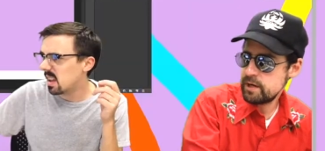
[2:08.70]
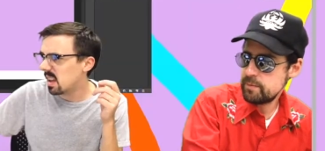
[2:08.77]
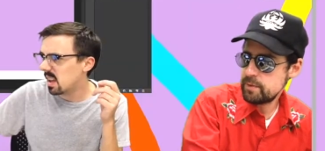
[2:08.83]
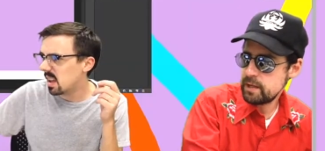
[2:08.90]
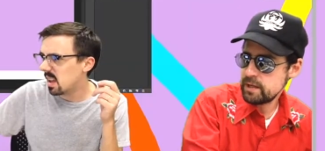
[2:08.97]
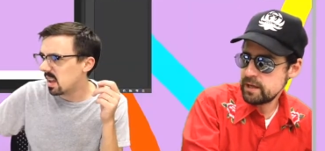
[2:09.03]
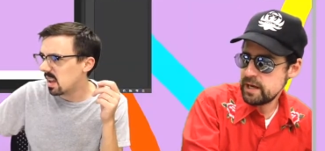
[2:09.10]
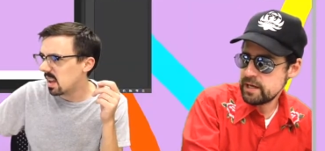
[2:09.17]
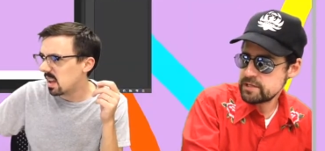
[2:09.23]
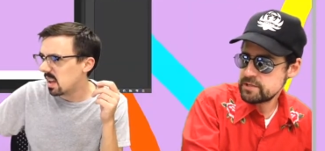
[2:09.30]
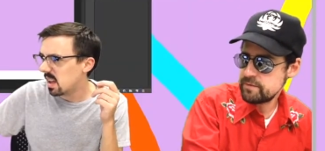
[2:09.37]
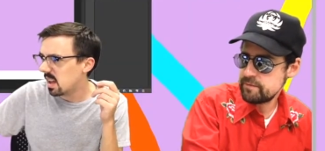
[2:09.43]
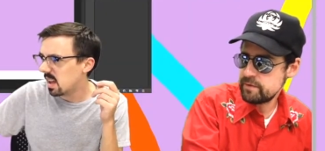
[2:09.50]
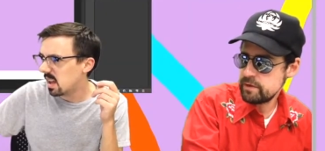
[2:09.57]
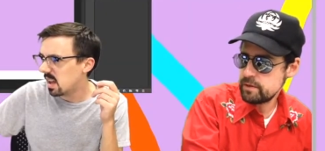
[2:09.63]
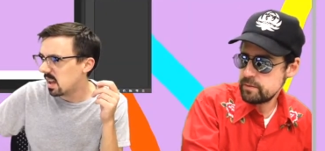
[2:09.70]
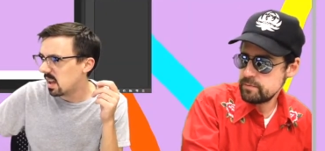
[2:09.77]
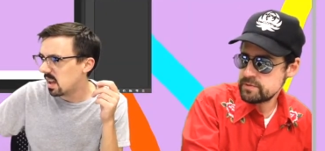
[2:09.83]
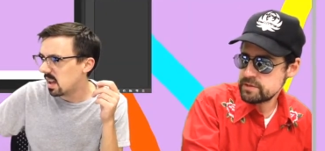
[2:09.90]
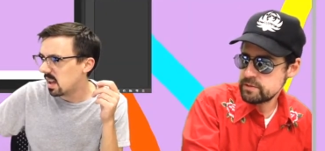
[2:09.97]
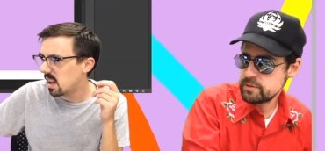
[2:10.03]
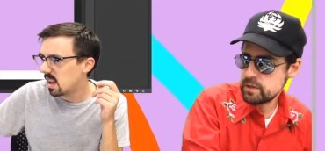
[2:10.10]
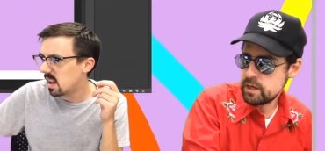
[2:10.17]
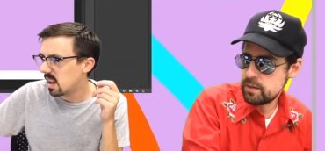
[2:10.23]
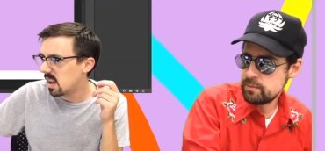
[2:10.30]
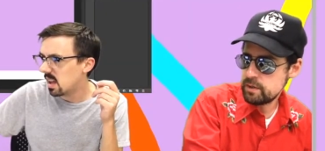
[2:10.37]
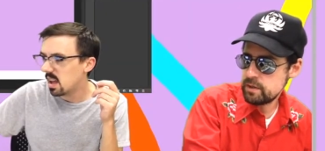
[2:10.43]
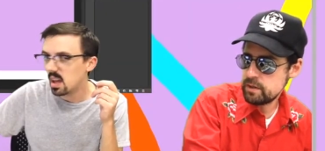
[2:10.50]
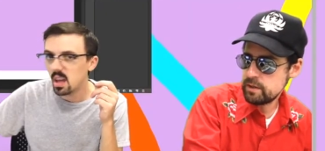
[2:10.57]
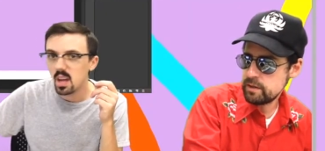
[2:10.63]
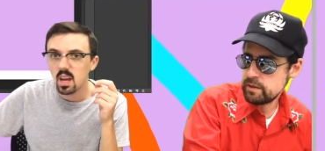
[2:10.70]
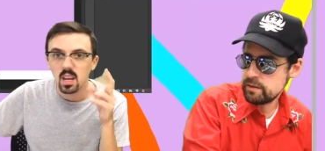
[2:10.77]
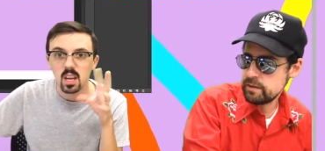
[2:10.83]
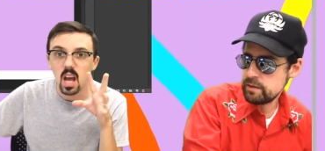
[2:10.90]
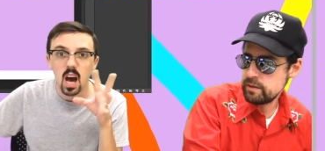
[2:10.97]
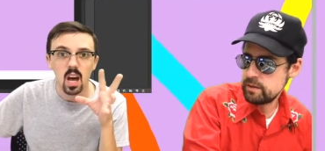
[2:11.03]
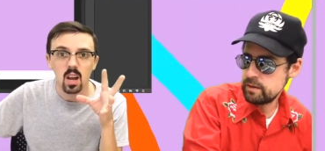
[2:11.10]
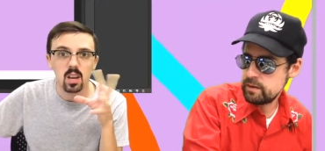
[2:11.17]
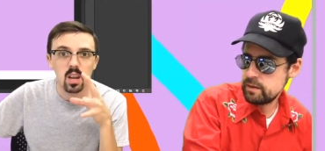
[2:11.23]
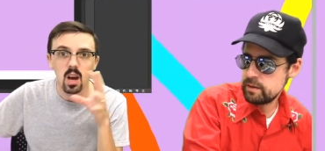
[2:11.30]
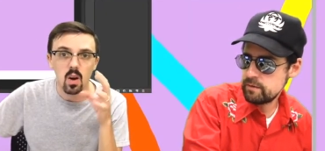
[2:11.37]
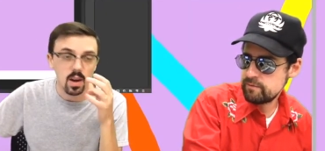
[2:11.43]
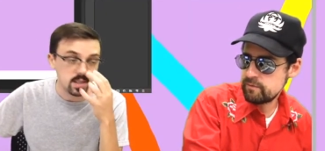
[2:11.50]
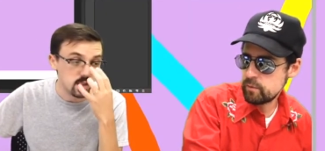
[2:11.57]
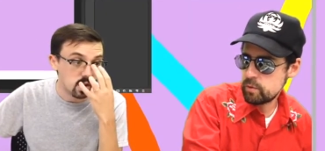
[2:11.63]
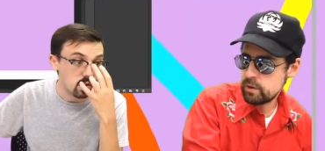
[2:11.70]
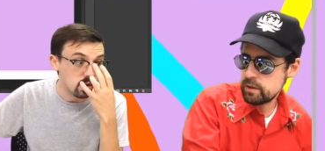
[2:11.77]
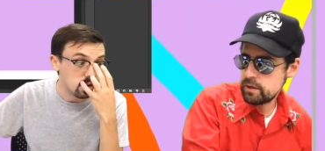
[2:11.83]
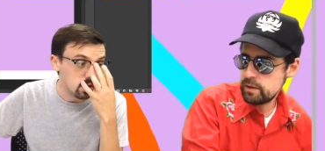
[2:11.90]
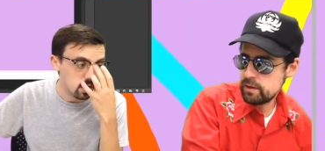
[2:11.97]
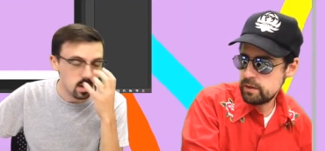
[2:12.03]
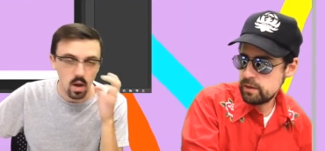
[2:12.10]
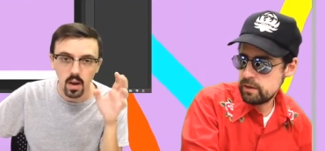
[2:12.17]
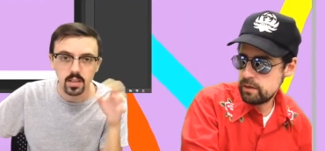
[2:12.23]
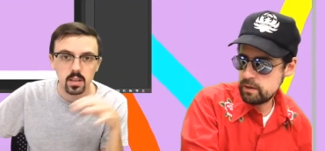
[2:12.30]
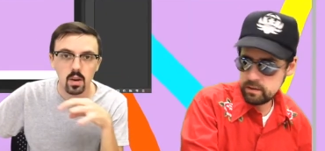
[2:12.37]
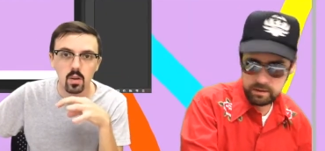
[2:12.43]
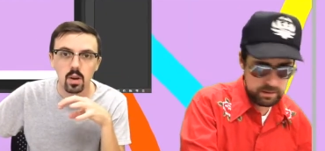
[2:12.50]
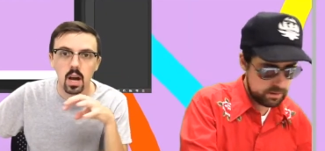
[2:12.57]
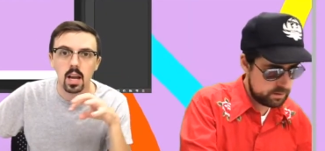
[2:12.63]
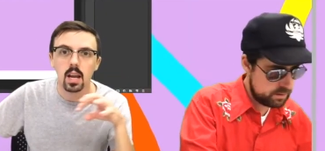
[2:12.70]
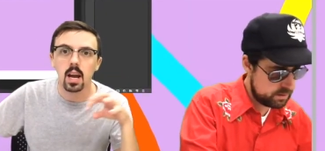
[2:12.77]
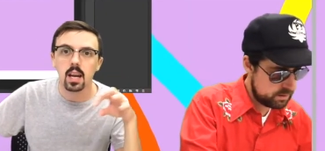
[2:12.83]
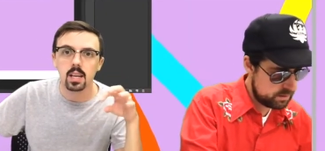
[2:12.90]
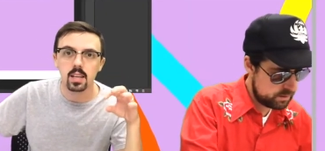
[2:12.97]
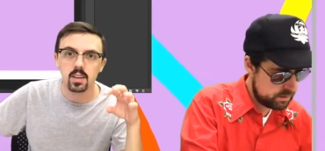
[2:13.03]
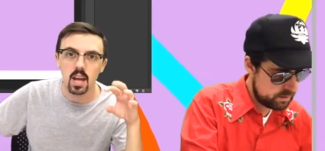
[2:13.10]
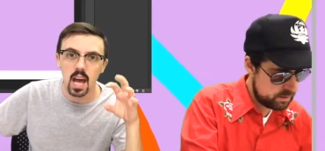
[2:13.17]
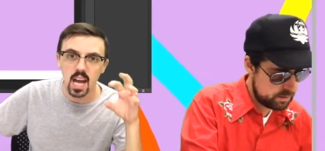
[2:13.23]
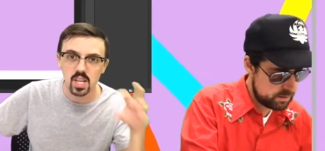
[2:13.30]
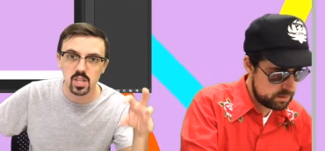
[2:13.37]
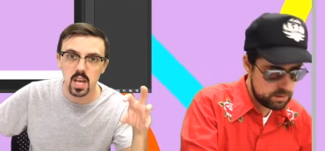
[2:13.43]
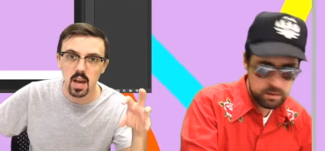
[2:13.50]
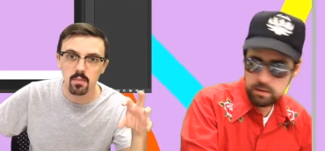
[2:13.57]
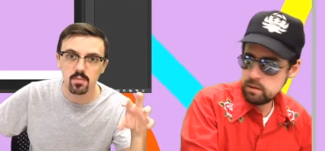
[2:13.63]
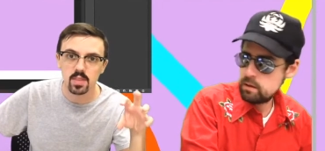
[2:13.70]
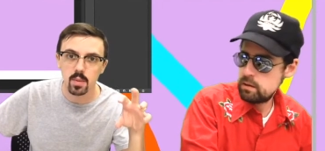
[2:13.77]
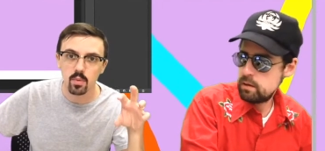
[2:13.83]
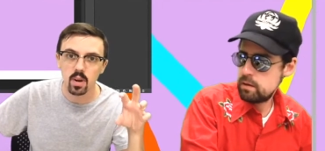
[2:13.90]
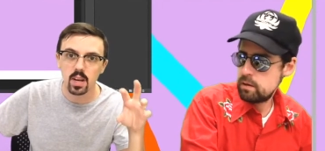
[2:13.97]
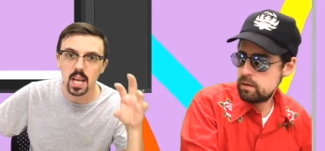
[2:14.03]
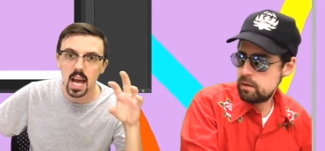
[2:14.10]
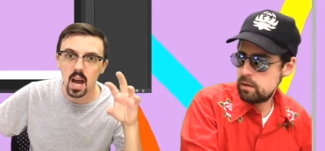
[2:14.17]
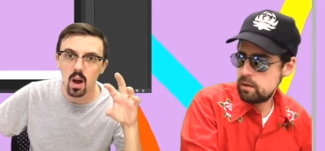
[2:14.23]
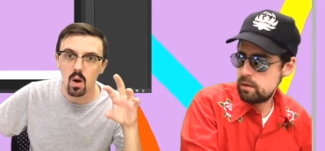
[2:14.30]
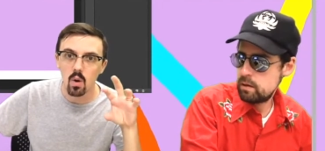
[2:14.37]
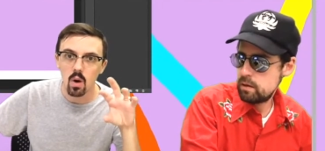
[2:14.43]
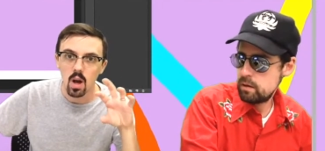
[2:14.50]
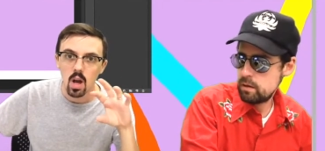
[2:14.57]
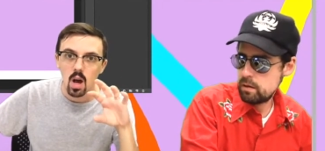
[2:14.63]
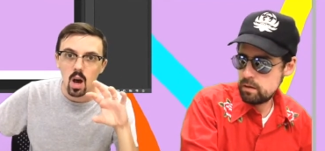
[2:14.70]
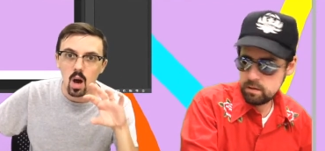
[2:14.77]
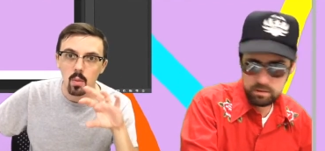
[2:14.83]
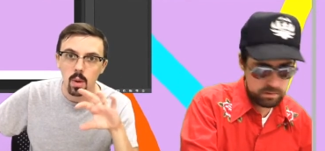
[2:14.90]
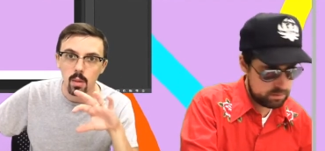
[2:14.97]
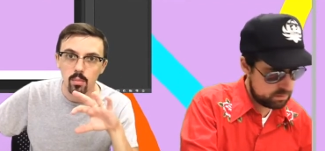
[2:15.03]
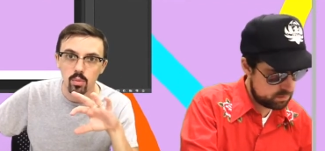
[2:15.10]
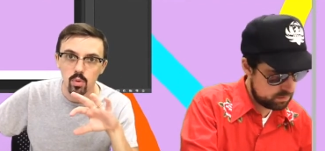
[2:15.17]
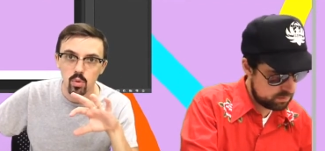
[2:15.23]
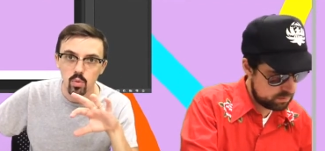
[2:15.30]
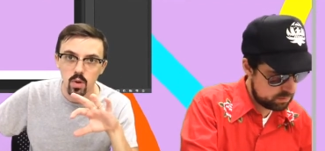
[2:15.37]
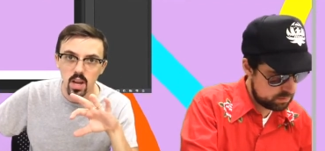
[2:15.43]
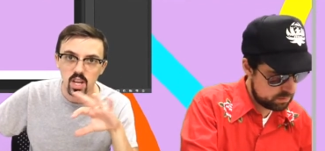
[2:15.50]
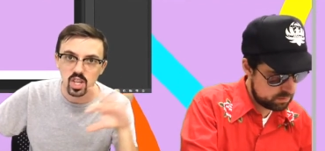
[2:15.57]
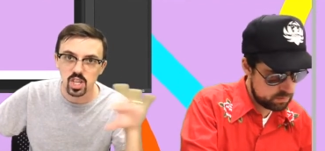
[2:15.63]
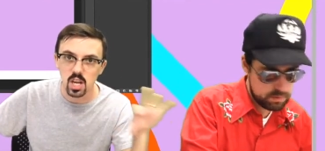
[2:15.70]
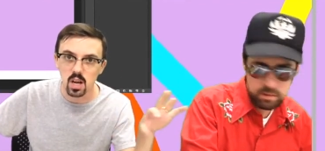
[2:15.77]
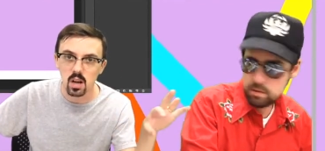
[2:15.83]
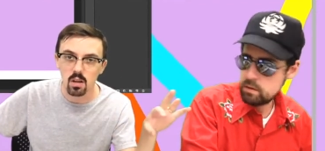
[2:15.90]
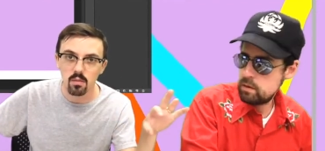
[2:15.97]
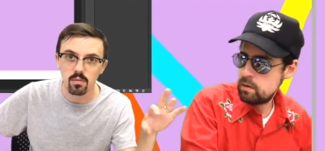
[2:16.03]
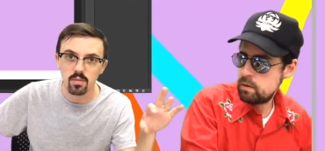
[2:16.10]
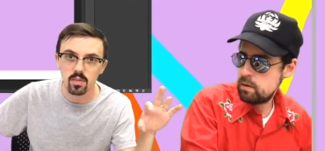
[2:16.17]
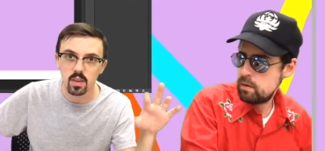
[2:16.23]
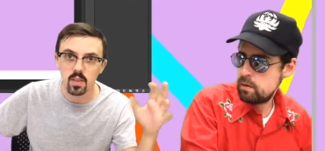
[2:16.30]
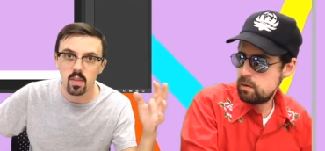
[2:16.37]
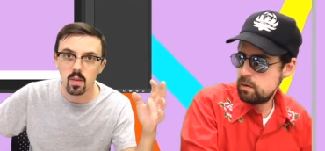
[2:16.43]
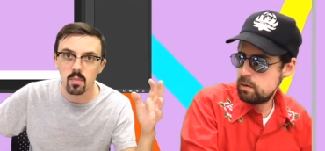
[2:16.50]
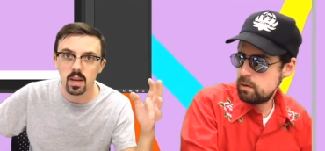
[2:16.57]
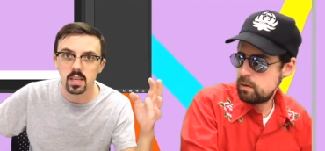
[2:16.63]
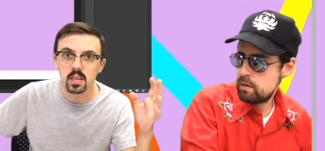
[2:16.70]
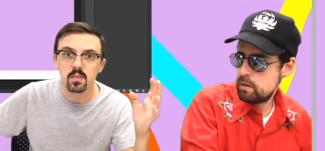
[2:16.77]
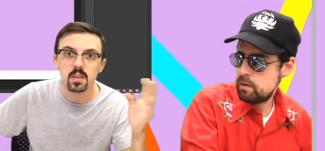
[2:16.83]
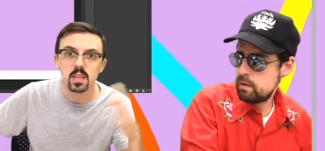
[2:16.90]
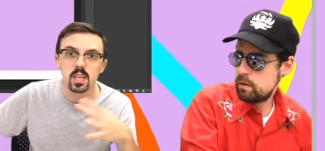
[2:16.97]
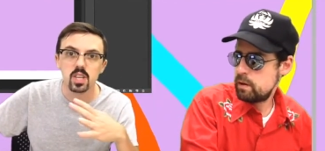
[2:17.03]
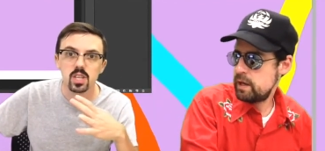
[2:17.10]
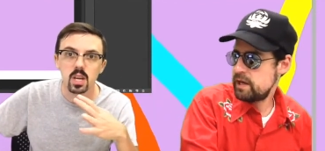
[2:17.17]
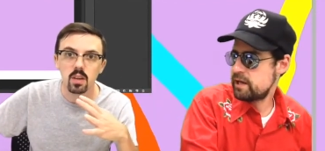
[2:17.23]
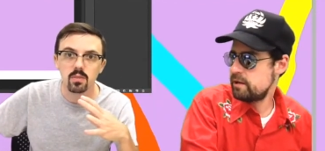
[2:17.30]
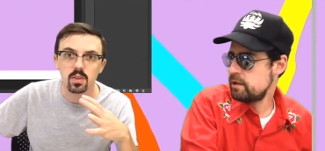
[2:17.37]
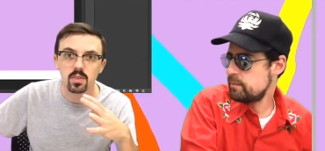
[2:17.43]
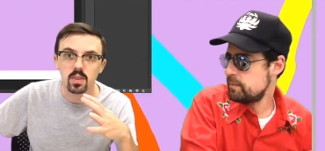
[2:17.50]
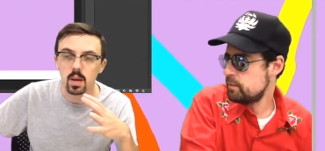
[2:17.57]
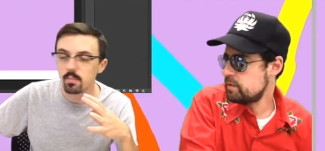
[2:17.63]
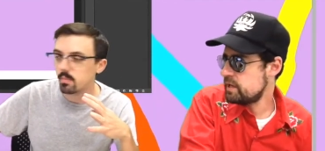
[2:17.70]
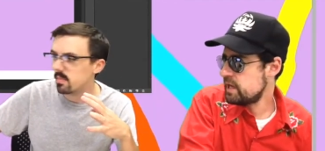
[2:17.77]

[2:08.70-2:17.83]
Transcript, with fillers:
Speaker 1: out by like action films and drama? And Not, no, I don't.
Speaker 2: No, I don't. I, I actually have them separated now on my Blu-ray shelves and then my DVD shelves are separate.